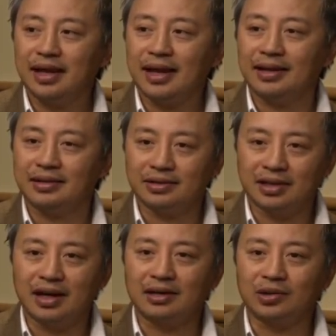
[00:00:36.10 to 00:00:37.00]
and
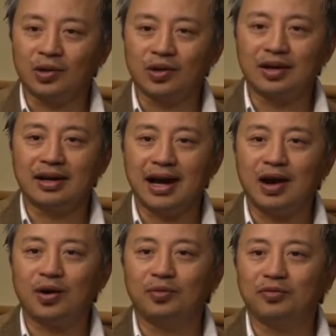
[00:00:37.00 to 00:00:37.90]
kind of learn
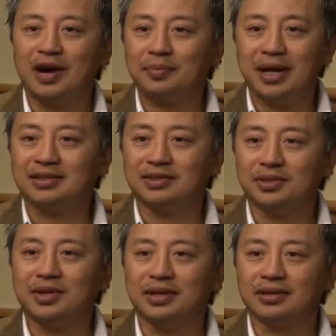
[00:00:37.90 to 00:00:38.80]
how fine paints is
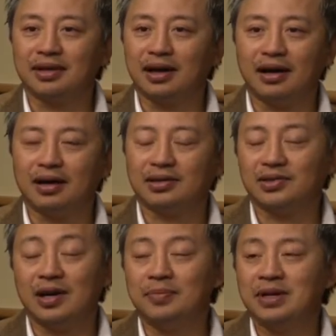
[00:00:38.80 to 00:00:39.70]
unique.
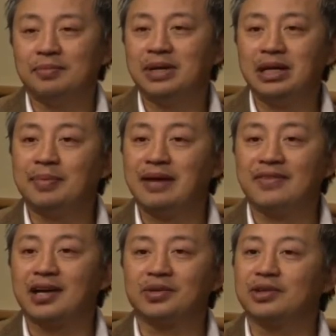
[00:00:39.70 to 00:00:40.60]
So I've been to many paint
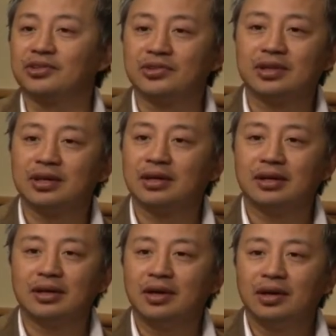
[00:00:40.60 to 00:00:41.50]
factories.
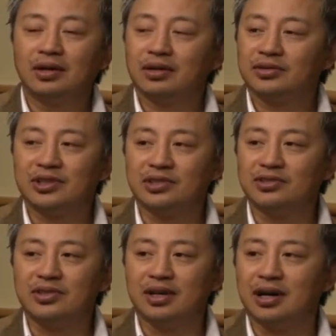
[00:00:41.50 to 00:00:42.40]
Since
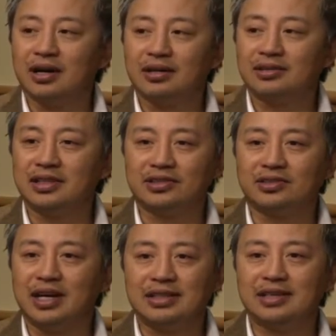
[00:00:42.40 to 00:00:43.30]

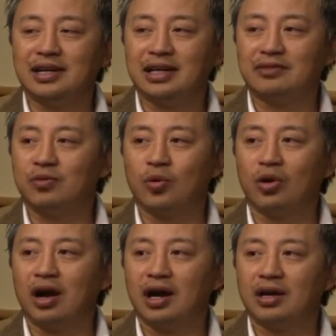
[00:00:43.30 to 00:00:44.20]

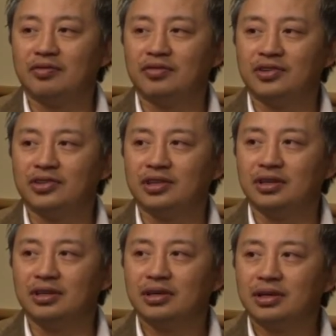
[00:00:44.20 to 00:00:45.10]
1994, I've
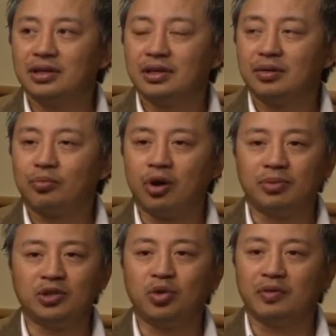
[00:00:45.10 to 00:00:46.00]
visited
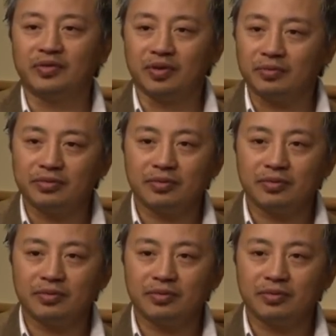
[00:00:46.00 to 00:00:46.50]
probably 12 different